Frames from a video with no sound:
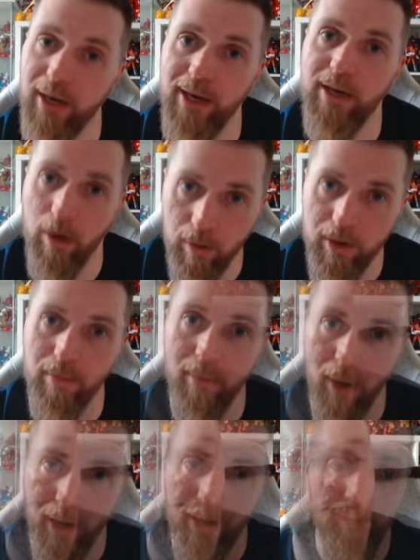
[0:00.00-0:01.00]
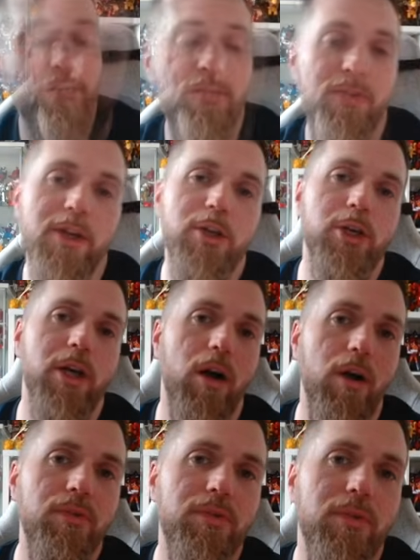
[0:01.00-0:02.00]
they don't combine. And finishing
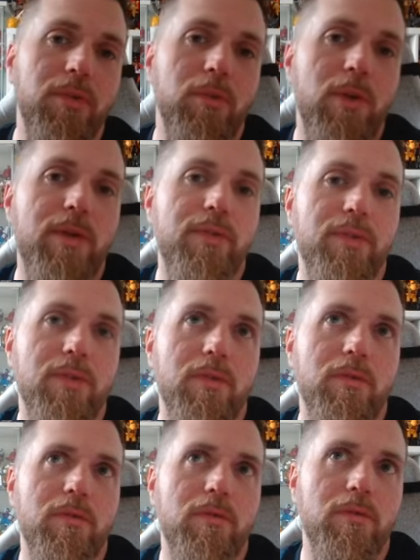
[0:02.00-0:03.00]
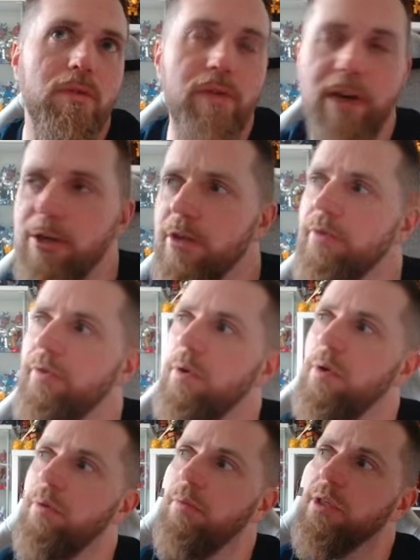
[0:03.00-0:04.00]
off with Revenge of the
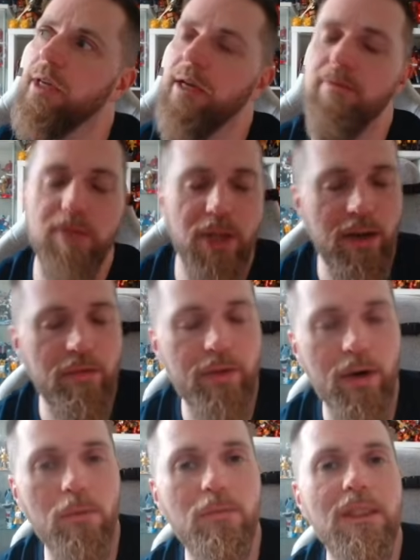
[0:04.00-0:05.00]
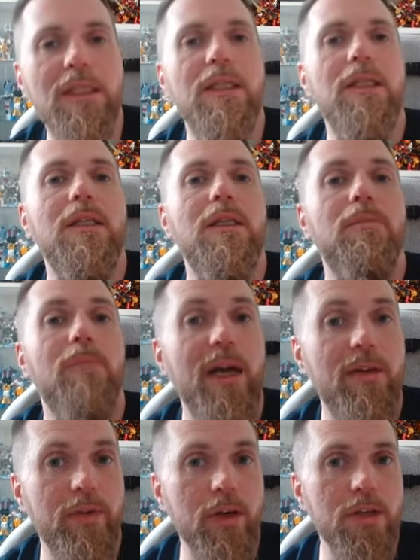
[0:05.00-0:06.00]
Fallen, wasn't it? Second film,
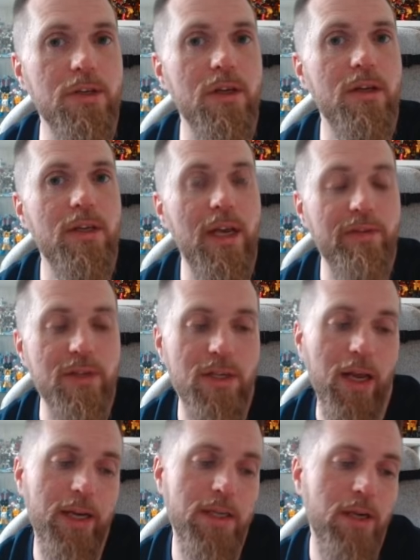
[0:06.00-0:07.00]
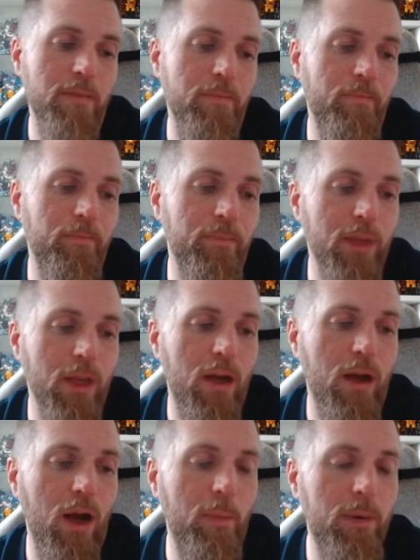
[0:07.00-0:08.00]
Bayverse, Devastator.
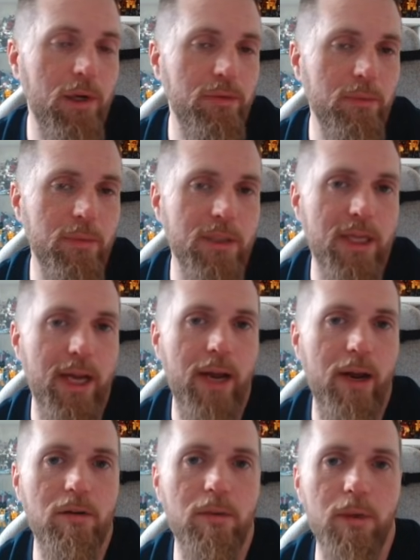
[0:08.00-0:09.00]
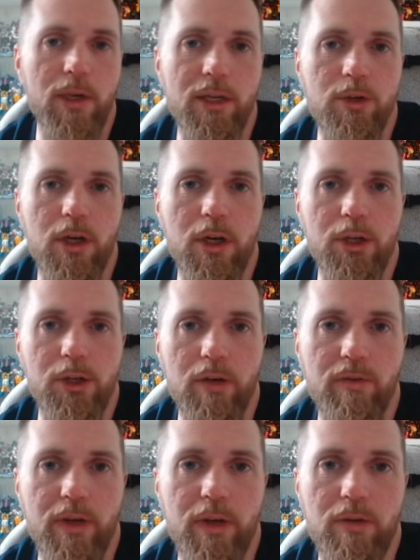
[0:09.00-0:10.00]
Apart from a terrible introduction
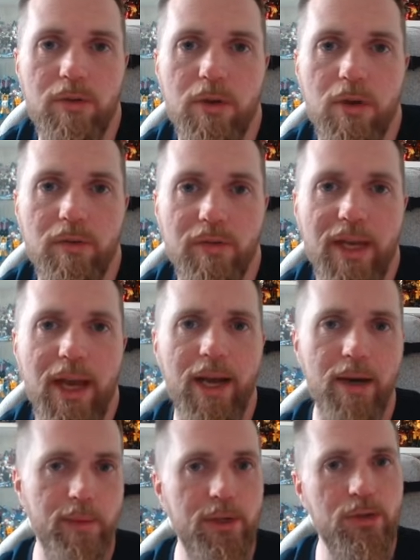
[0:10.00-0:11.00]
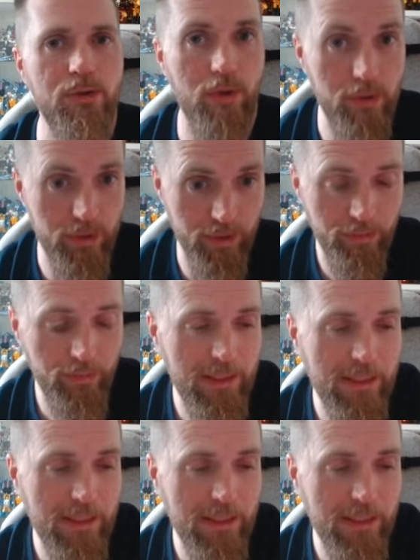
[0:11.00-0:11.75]
of a use of the enemy scrotum,